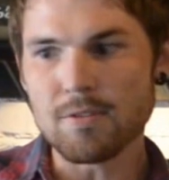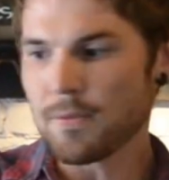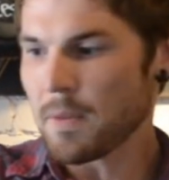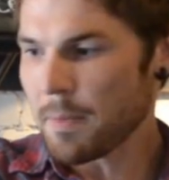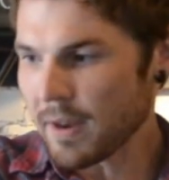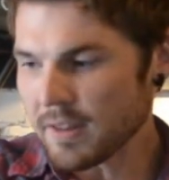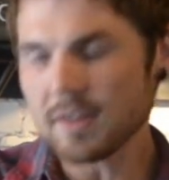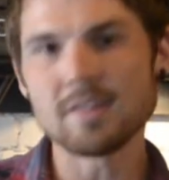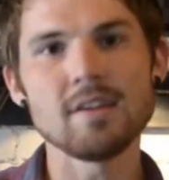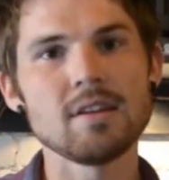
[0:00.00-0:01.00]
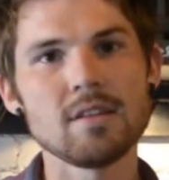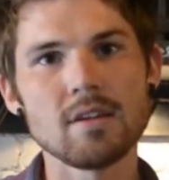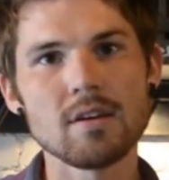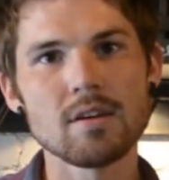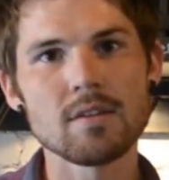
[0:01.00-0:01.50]
from the Benedictine
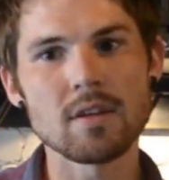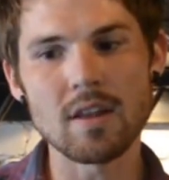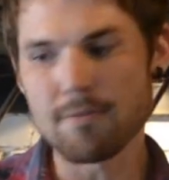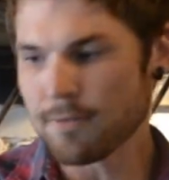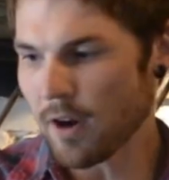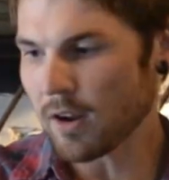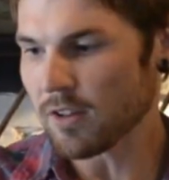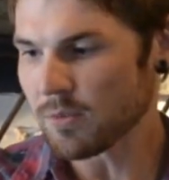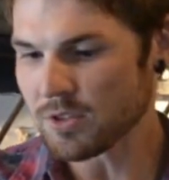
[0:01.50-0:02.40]
and the Glenfarclas,